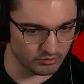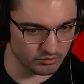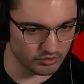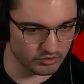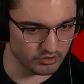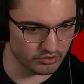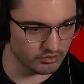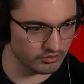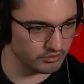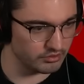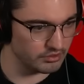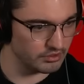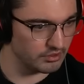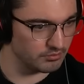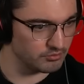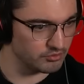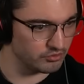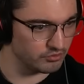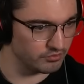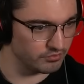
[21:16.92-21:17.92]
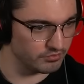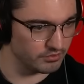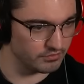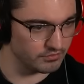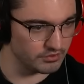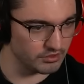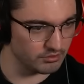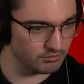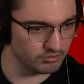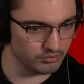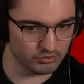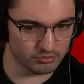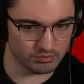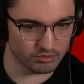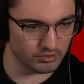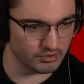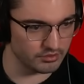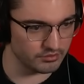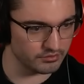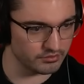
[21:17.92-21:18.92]
we're currently up to 15
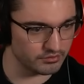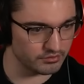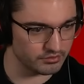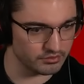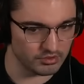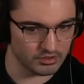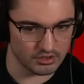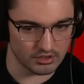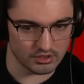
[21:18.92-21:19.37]
blueprints.